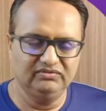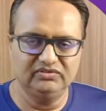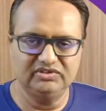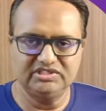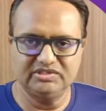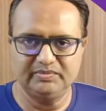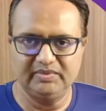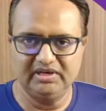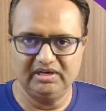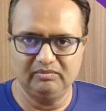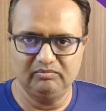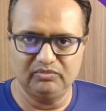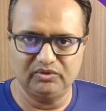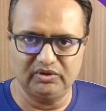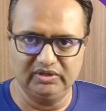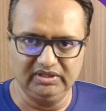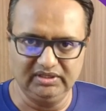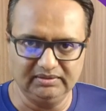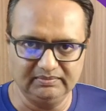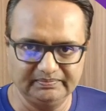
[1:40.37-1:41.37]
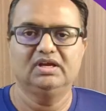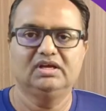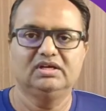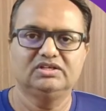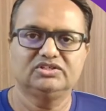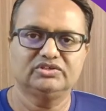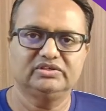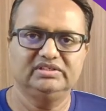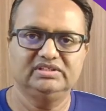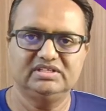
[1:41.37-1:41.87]
invisible employee.
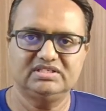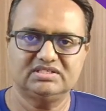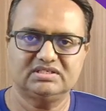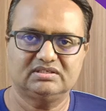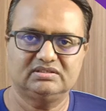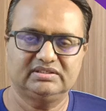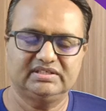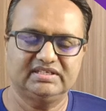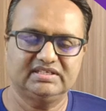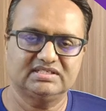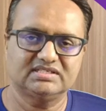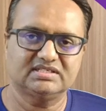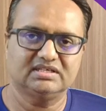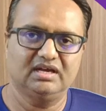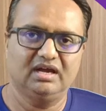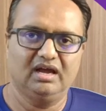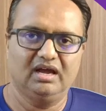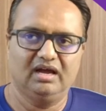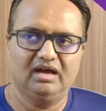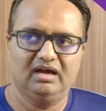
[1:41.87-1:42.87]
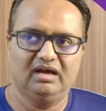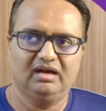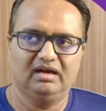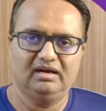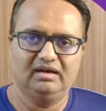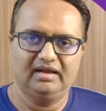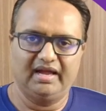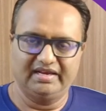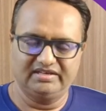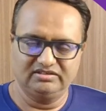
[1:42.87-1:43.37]
So in this context,
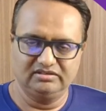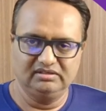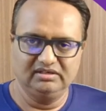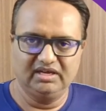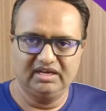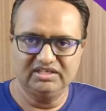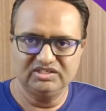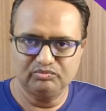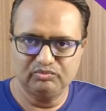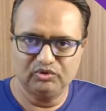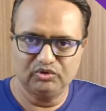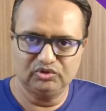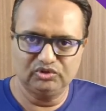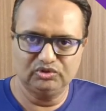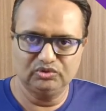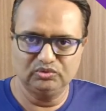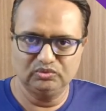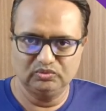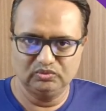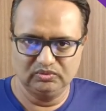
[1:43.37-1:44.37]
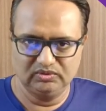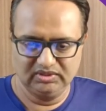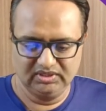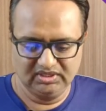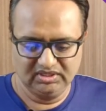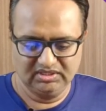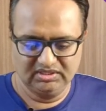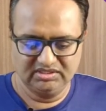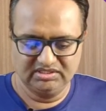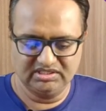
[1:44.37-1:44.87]
actually I spoke to
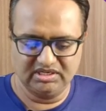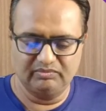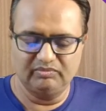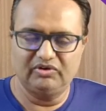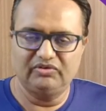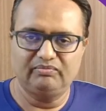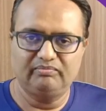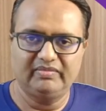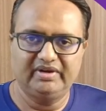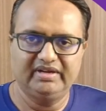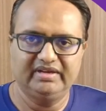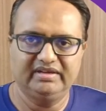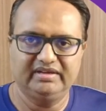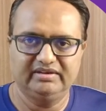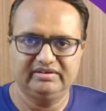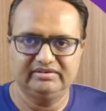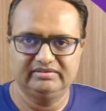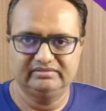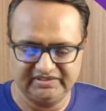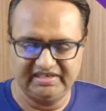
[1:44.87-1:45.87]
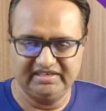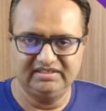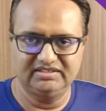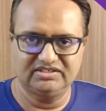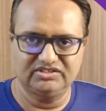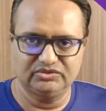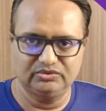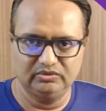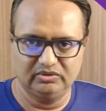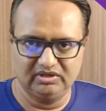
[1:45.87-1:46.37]
some of my
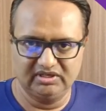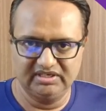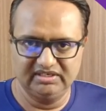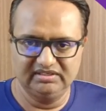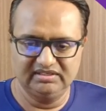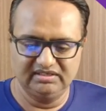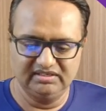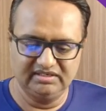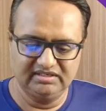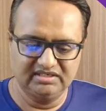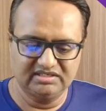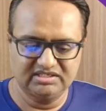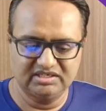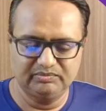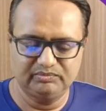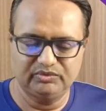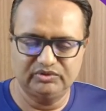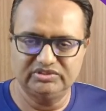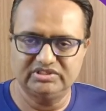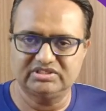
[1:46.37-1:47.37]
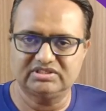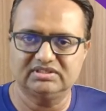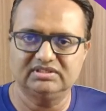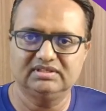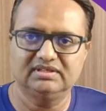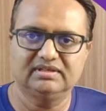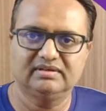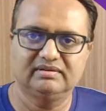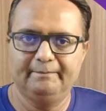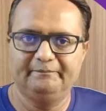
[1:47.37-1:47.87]
friends who are in the leadership
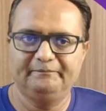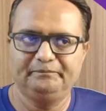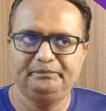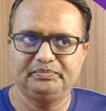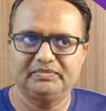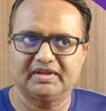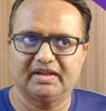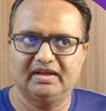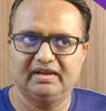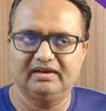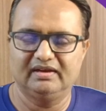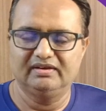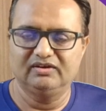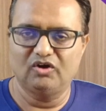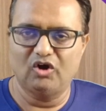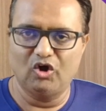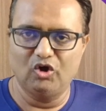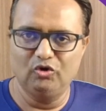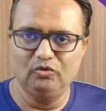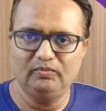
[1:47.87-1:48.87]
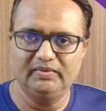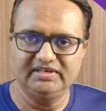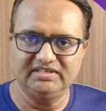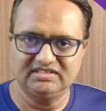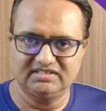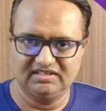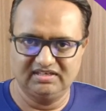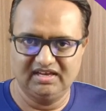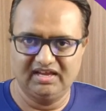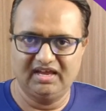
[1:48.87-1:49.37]
position. How
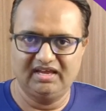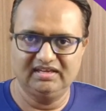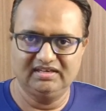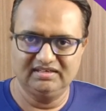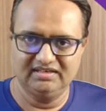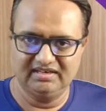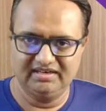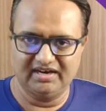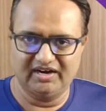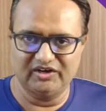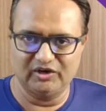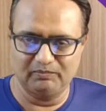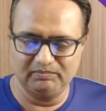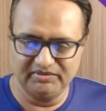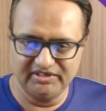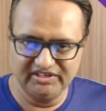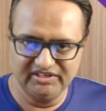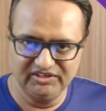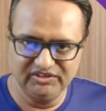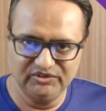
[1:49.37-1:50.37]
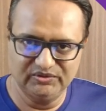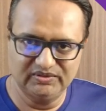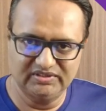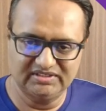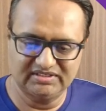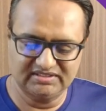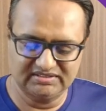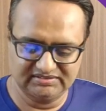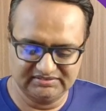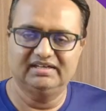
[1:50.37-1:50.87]
much AI adopted in
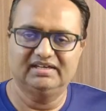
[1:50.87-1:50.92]
your